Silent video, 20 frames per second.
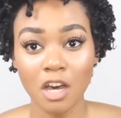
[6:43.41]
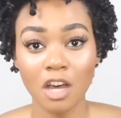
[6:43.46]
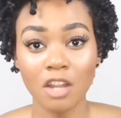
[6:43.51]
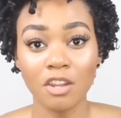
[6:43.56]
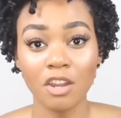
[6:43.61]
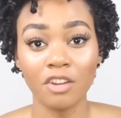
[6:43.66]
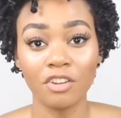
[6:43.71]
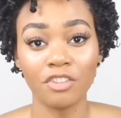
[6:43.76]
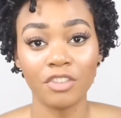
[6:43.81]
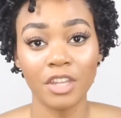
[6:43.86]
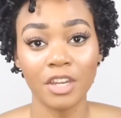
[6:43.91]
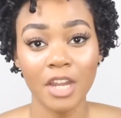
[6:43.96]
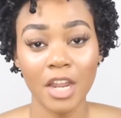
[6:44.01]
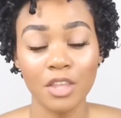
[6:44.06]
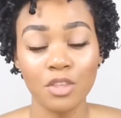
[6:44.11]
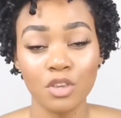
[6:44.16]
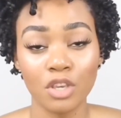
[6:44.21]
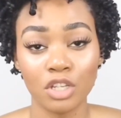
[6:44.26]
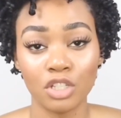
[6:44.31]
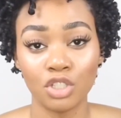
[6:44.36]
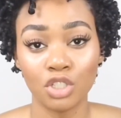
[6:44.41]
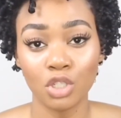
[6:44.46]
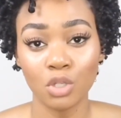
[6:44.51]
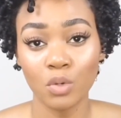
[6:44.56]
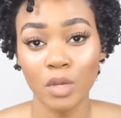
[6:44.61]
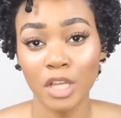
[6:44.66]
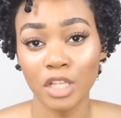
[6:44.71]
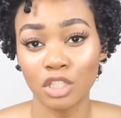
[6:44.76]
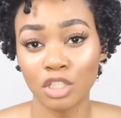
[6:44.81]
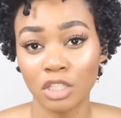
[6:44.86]
Another thing that you can do
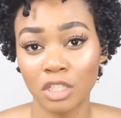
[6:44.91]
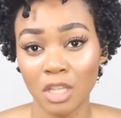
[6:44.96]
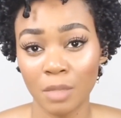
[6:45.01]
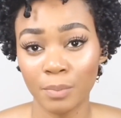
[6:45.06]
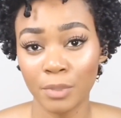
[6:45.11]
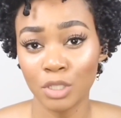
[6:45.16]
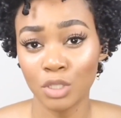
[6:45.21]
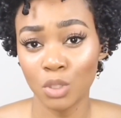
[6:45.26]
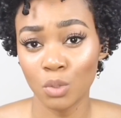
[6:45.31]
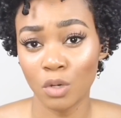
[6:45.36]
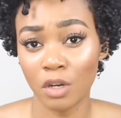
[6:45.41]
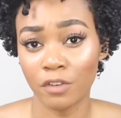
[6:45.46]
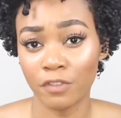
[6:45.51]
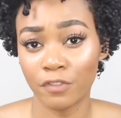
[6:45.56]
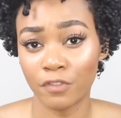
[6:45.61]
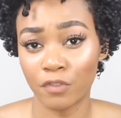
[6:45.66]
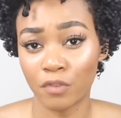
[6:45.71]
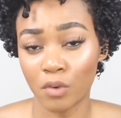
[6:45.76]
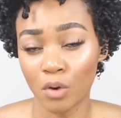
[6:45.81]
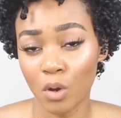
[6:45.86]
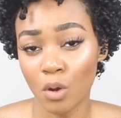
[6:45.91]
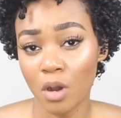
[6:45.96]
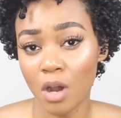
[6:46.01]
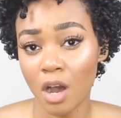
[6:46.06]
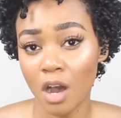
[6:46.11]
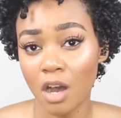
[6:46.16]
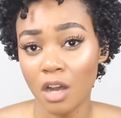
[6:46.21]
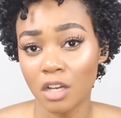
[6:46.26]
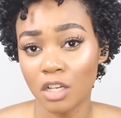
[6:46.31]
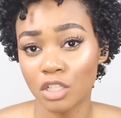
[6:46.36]
is simply do a fro
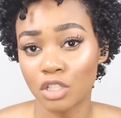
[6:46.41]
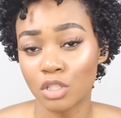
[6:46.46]
hawk.